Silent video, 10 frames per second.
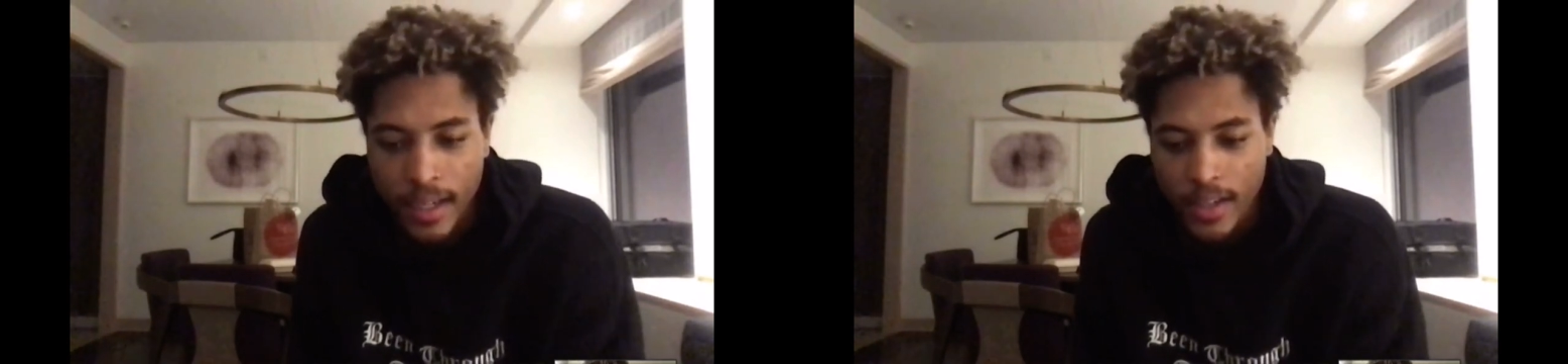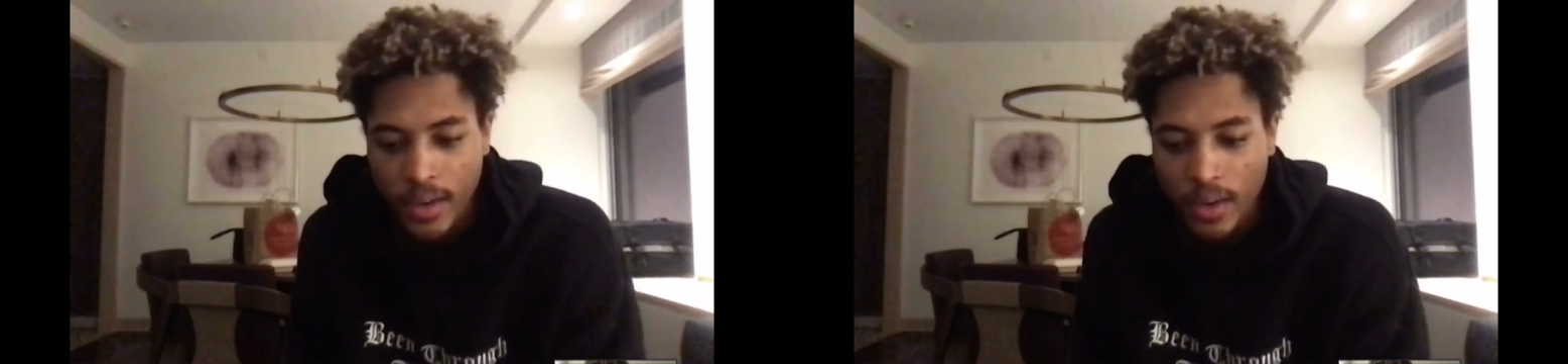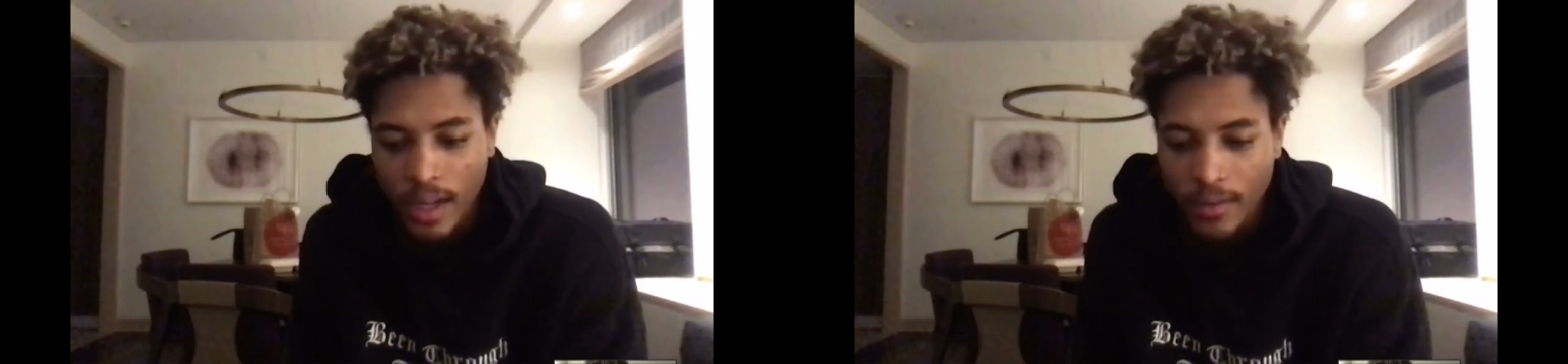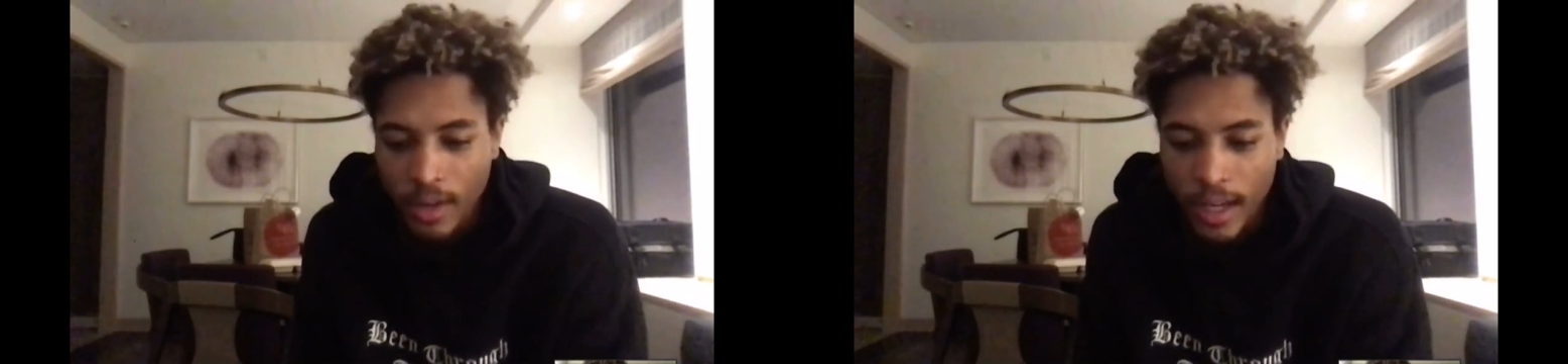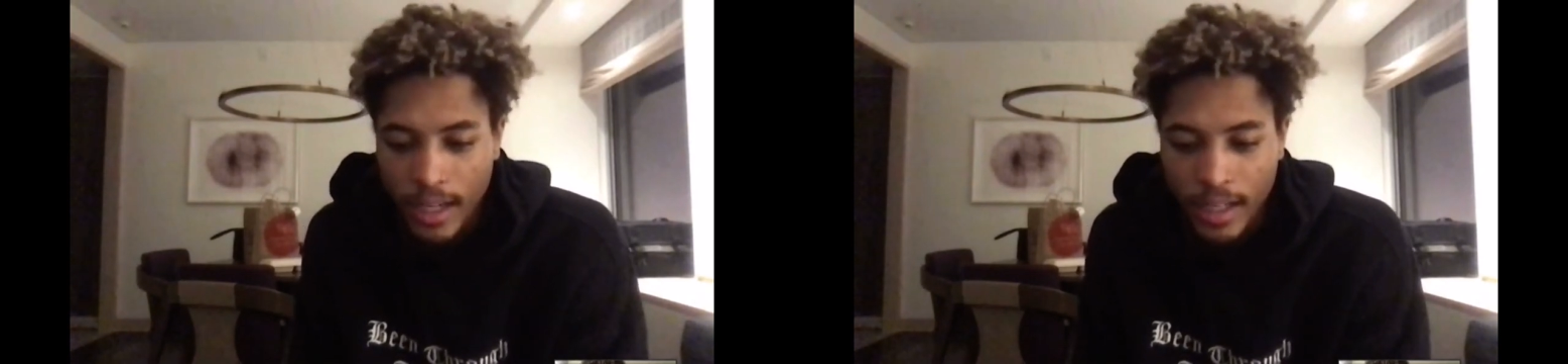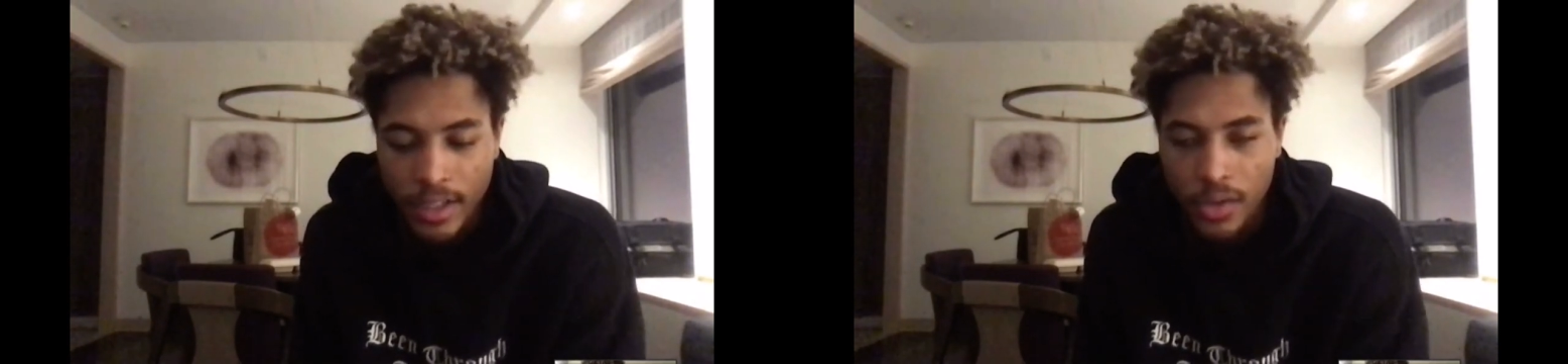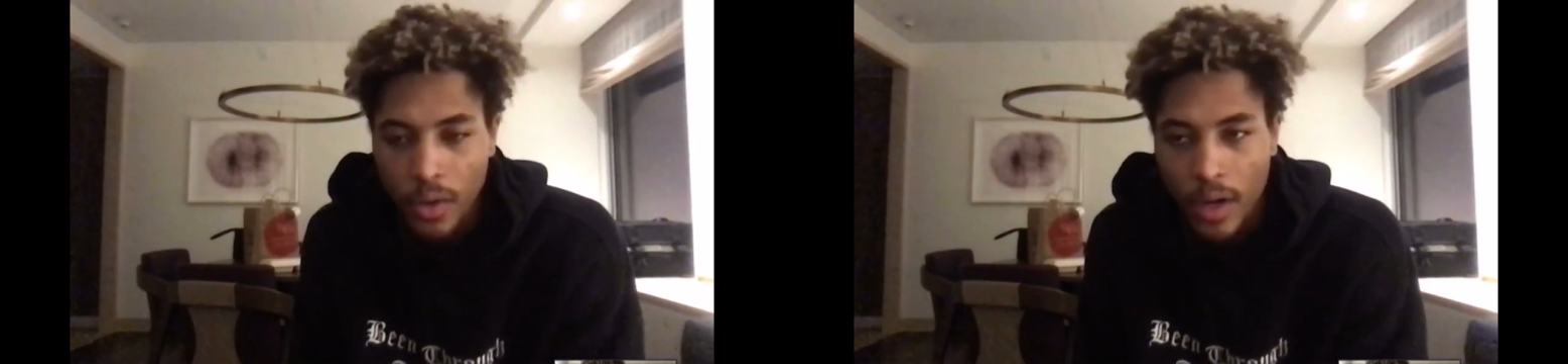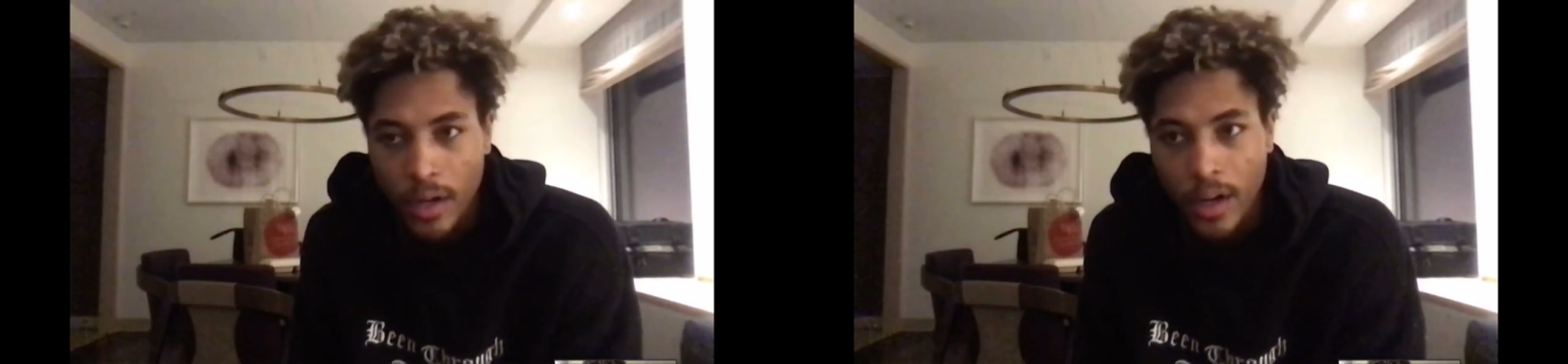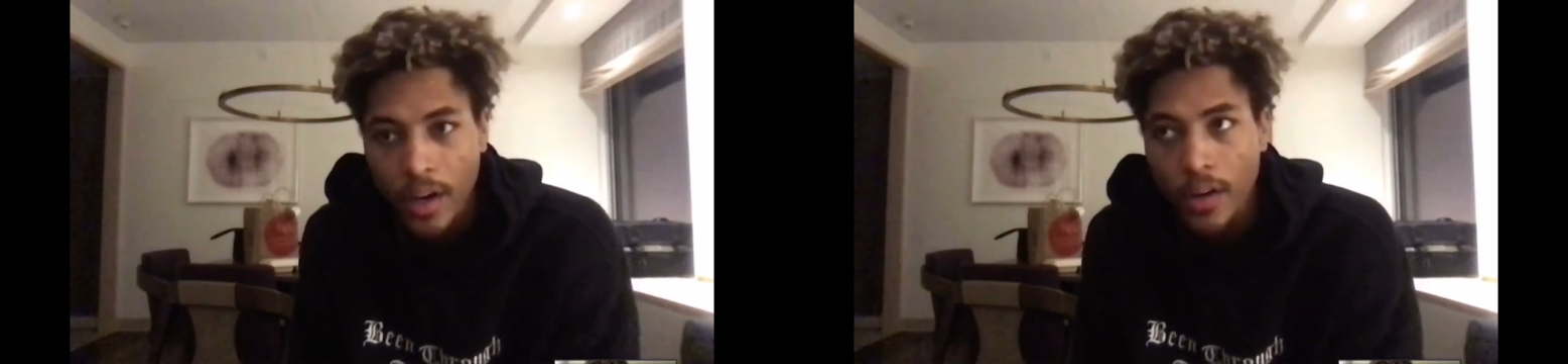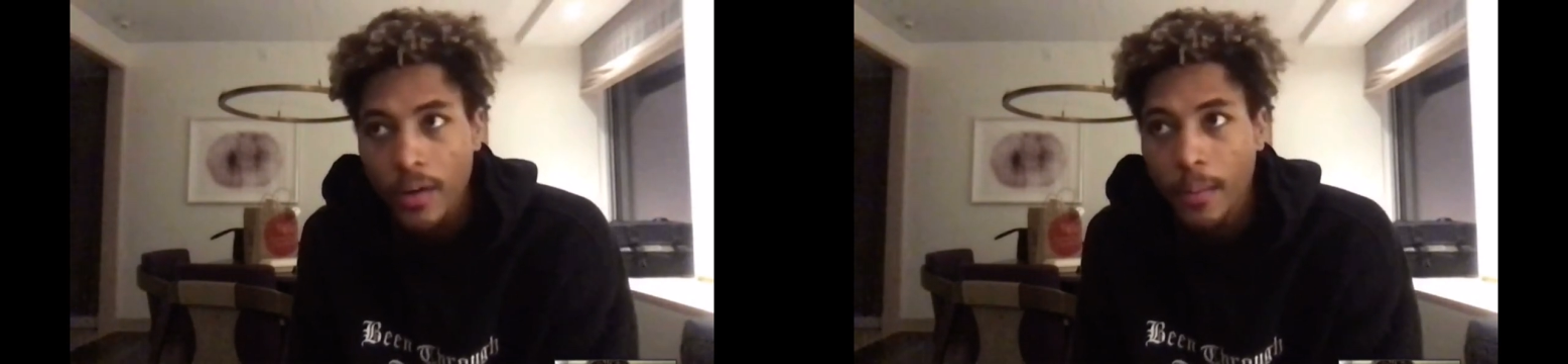a level-headedness throughout it
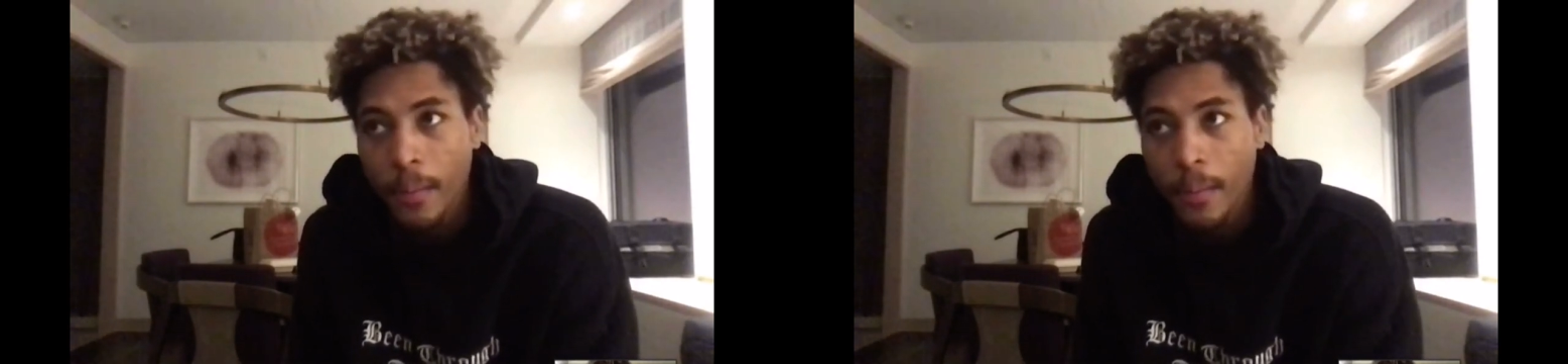all.